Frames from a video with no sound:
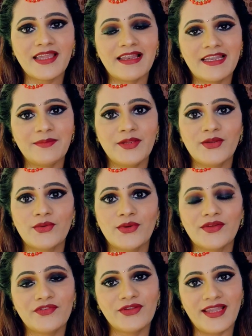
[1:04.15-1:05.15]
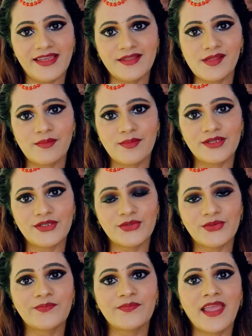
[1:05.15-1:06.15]
and let me know if you like this
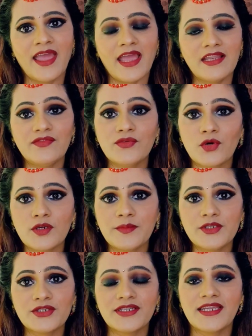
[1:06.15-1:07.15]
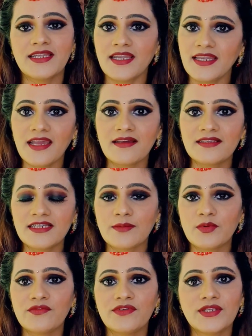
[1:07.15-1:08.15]
video, and if you want me to create any other
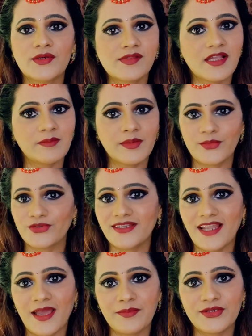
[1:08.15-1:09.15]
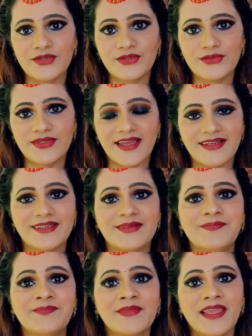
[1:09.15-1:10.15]
type of videos, I'll be more than happy to do that.
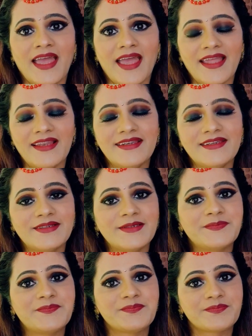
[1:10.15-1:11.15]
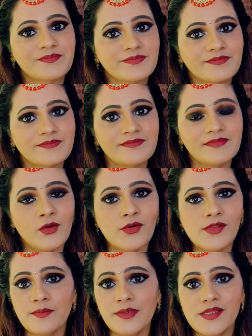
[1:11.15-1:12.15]
And
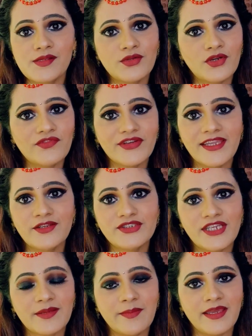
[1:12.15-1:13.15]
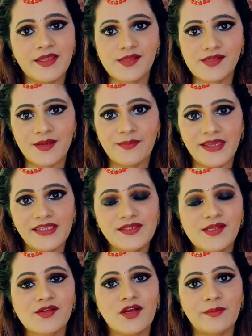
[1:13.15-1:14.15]
also, please do not forget to check my Insta
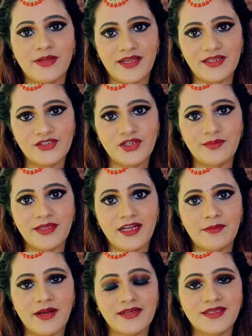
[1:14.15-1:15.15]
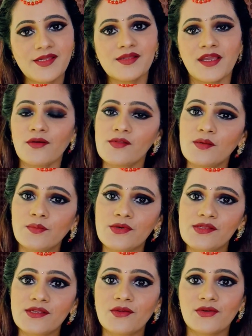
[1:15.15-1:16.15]
page. It's called Panache.makeupartist. I also
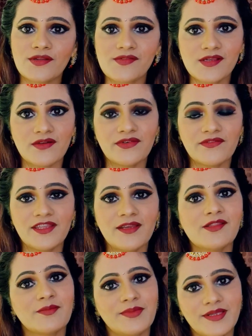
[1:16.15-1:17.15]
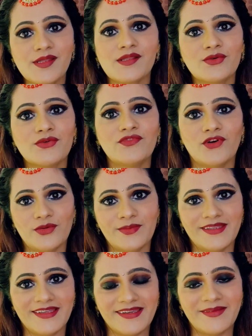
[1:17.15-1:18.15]
post a lot of stuff over there, so please do follow
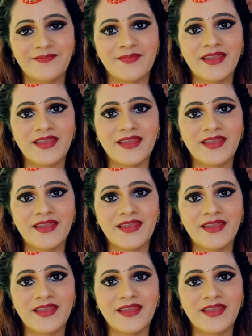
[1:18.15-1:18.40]
me there.